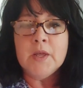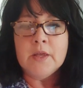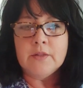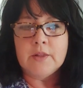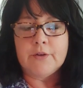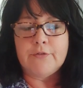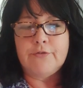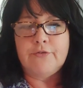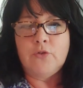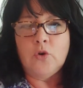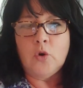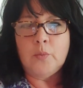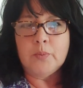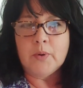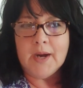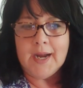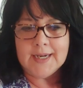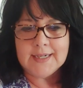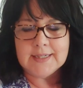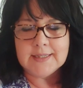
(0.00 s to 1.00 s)
that 4
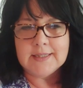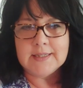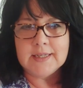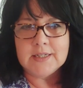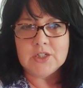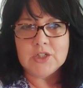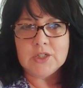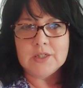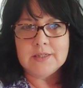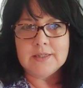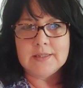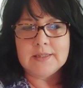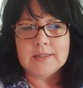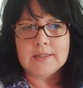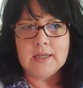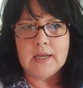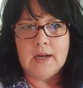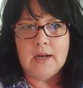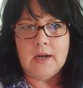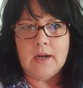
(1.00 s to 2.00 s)
practice sessions